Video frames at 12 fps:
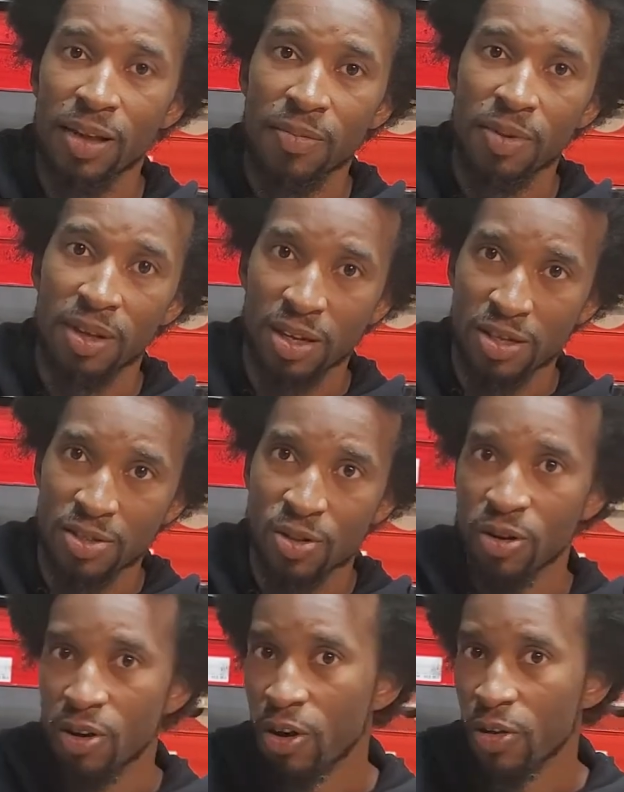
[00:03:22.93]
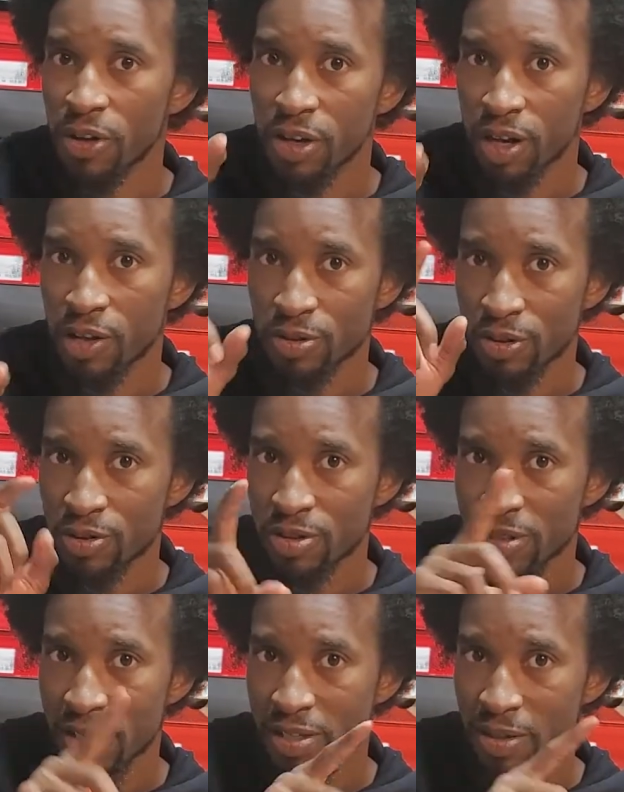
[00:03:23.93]
because they're all the colors are going to
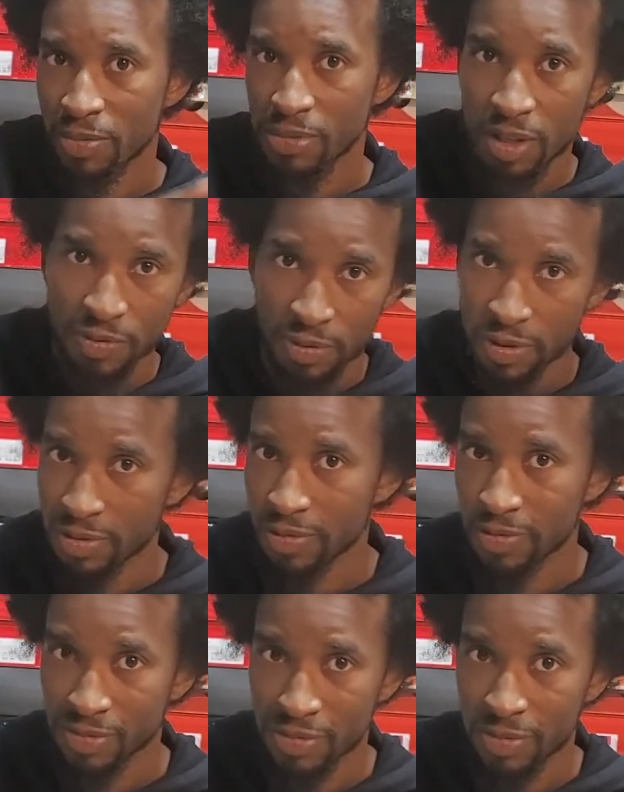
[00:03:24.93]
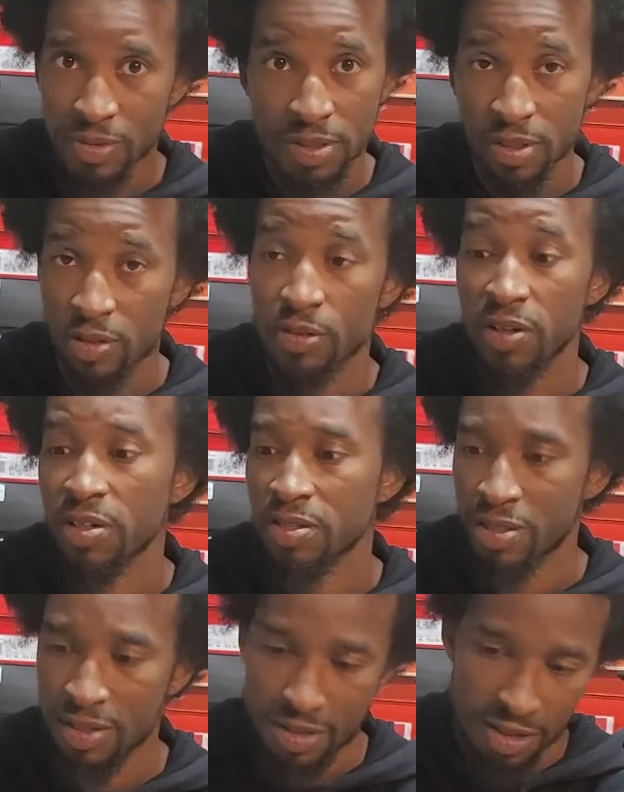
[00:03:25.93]
say something different. It's the
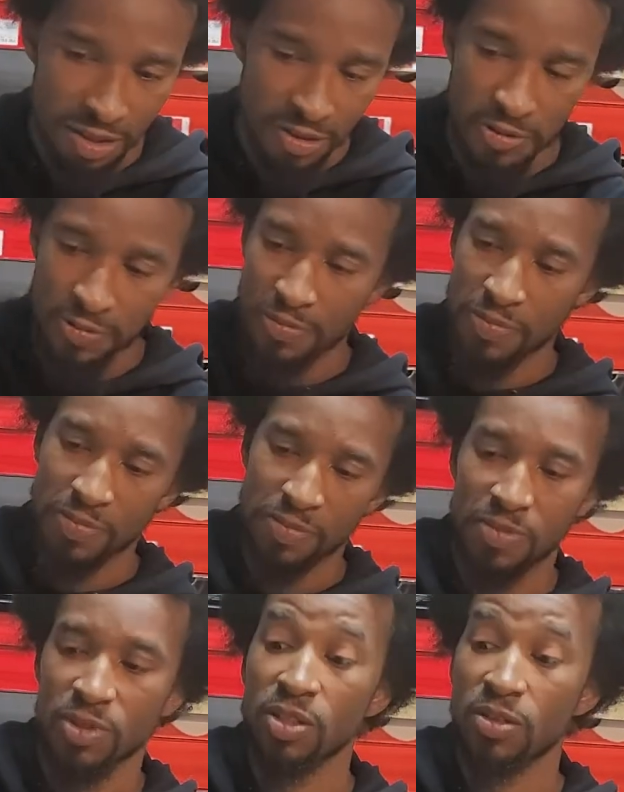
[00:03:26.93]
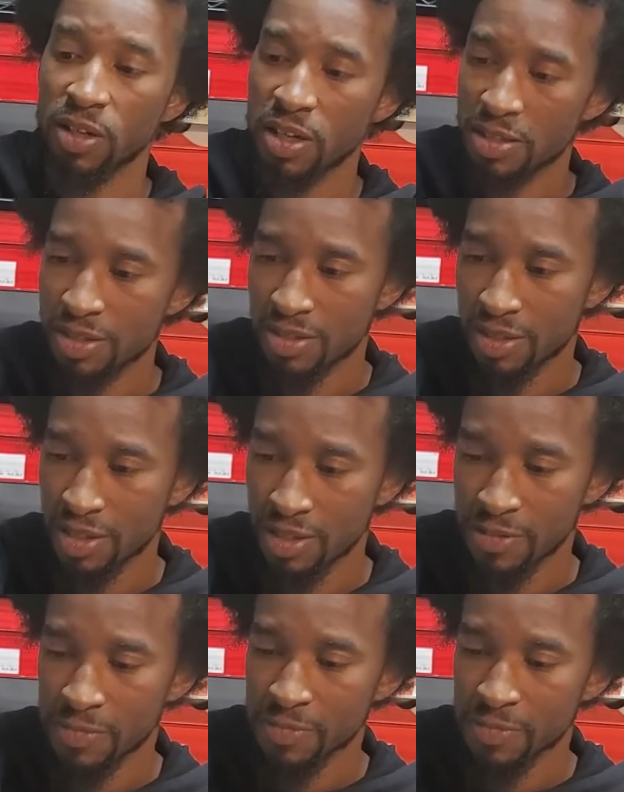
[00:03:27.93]
craziest thing. The craziest thing.